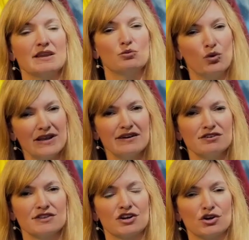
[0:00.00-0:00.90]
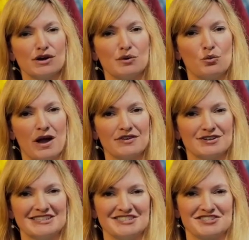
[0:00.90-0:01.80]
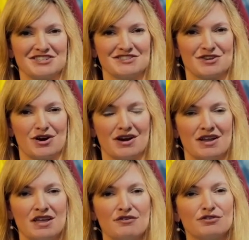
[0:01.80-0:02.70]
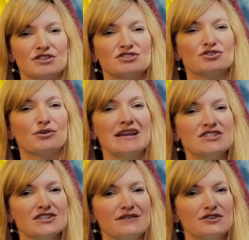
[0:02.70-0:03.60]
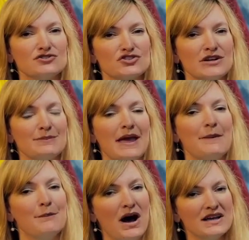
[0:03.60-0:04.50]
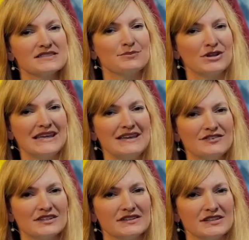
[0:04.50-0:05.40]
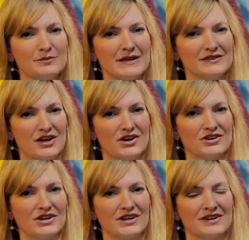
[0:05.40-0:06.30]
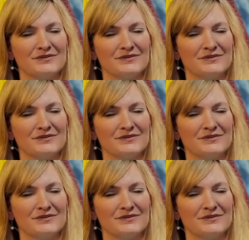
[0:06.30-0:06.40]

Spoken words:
in whatever the current weather conditions are, for the duration of your trip and possibly even a little bit longer.